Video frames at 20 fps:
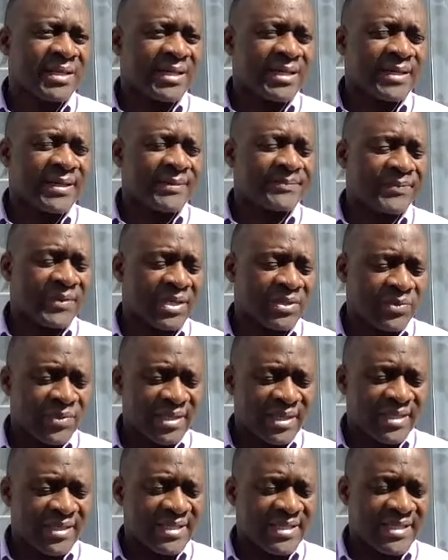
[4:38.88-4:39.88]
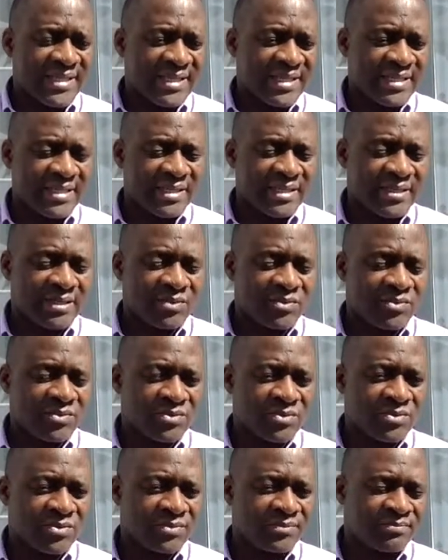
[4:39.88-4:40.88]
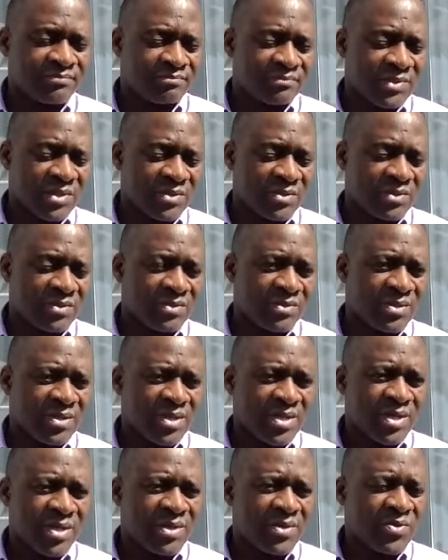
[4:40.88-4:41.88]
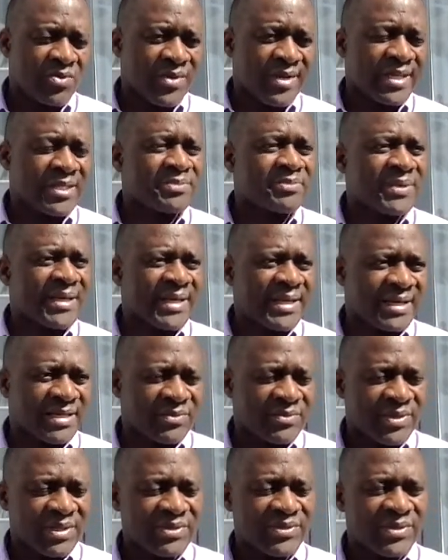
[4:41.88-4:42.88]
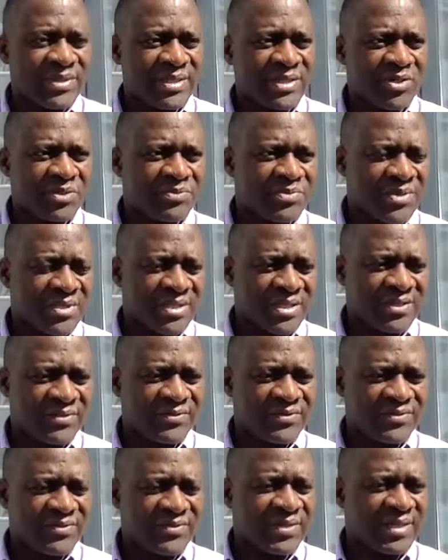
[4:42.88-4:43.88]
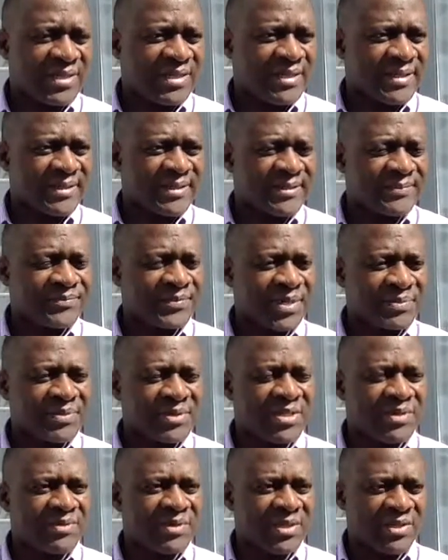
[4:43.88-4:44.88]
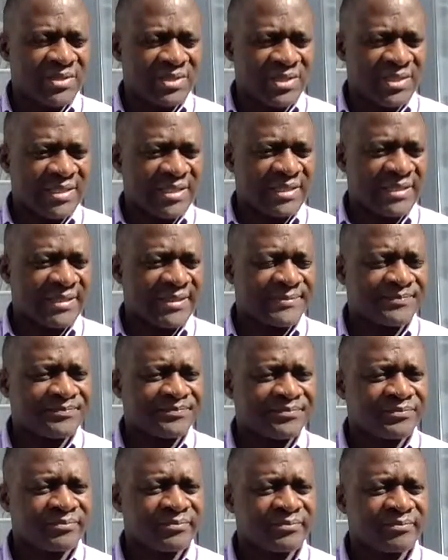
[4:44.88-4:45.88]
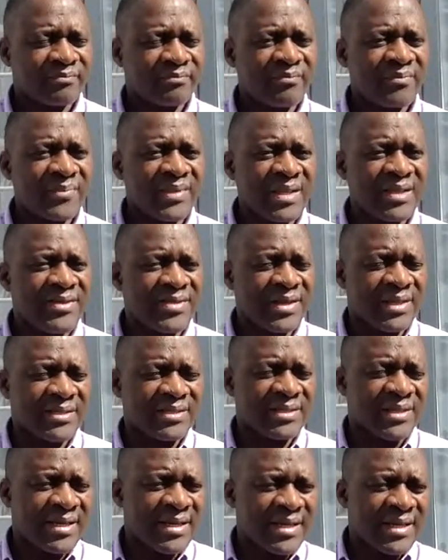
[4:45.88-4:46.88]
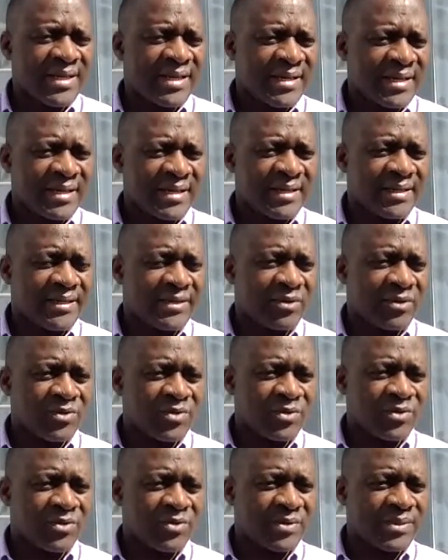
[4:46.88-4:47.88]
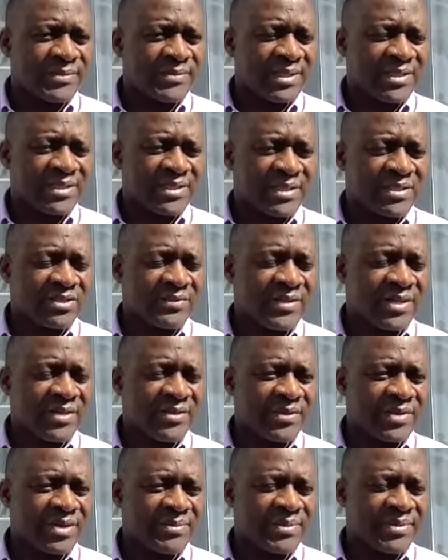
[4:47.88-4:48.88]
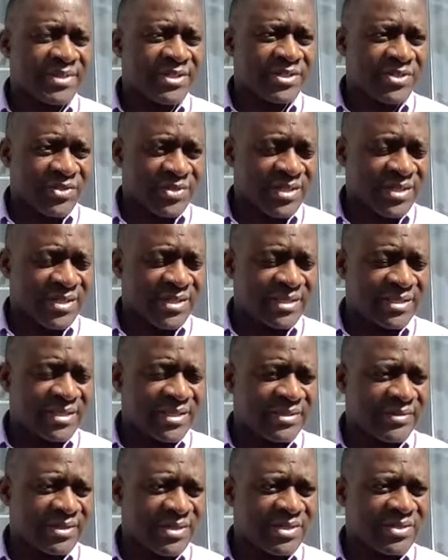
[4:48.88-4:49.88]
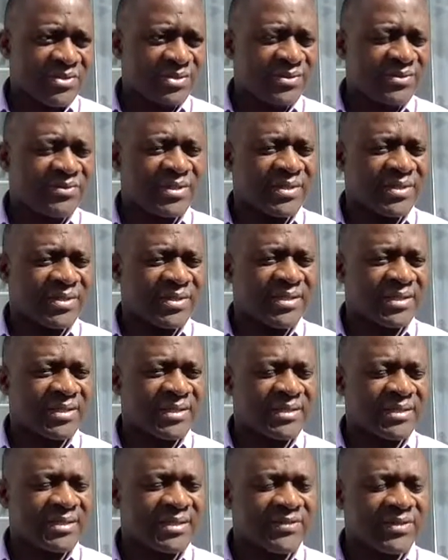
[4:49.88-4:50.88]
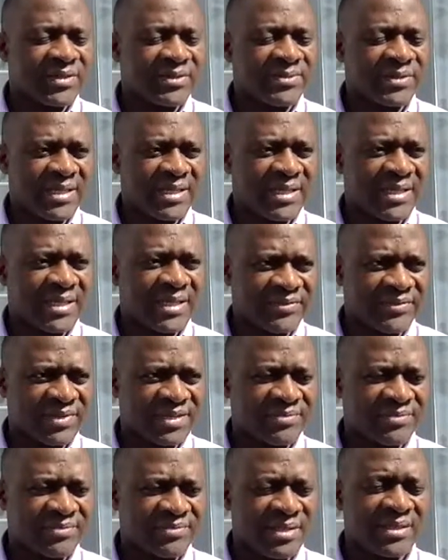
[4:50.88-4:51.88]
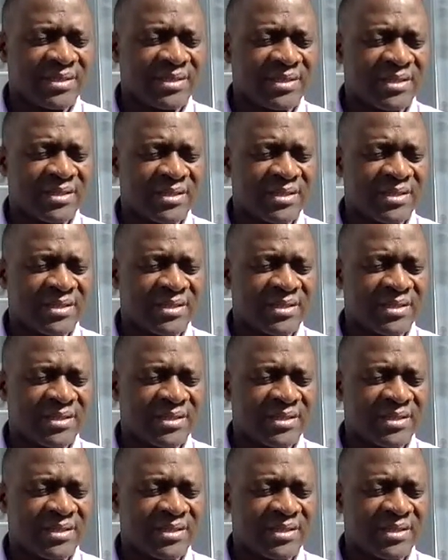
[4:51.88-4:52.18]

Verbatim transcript: um, and whether this data will you know we explain what we observe um, epidemiologically that uh, although antiretroviral therapy reduces the risk of uh, uh, developing active TB,